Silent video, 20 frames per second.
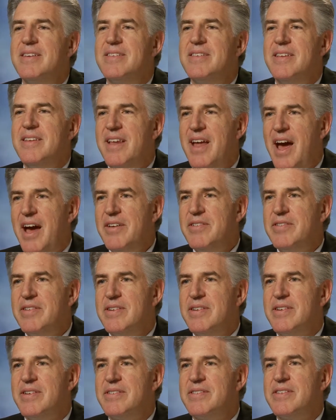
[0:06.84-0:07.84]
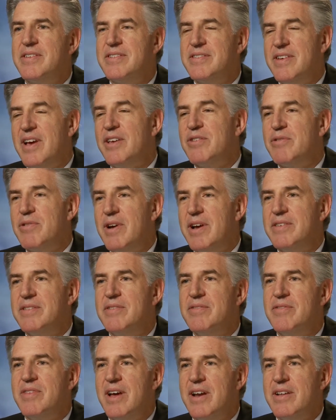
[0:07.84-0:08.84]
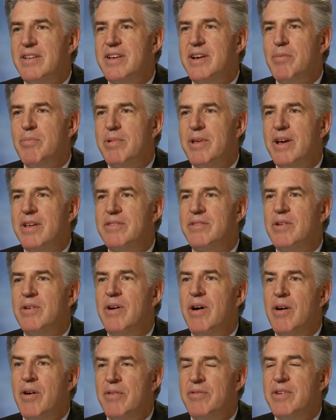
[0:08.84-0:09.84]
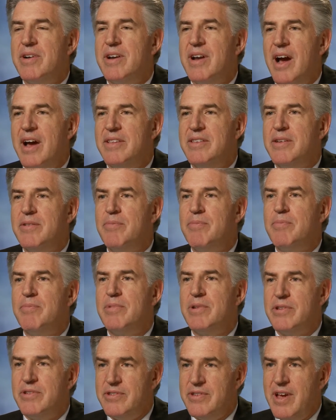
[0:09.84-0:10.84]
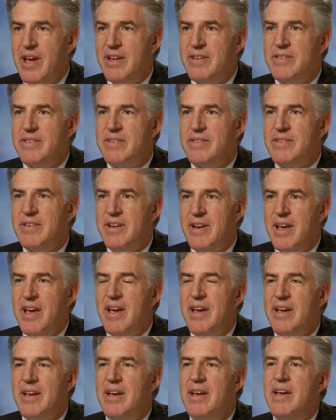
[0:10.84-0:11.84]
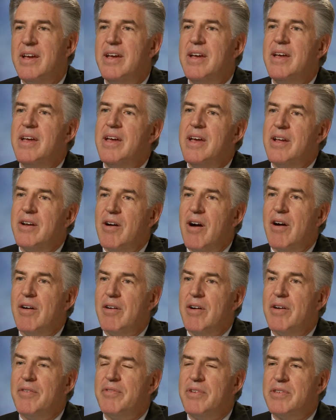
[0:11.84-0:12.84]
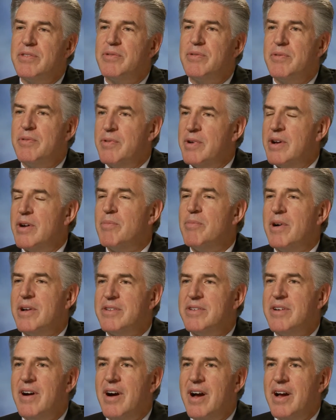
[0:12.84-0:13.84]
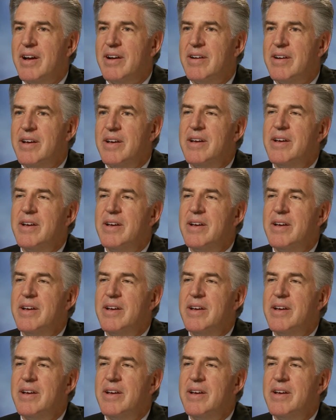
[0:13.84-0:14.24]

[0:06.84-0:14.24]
The national success rates of dental implants are over ninety percent today. In our office, we are much higher.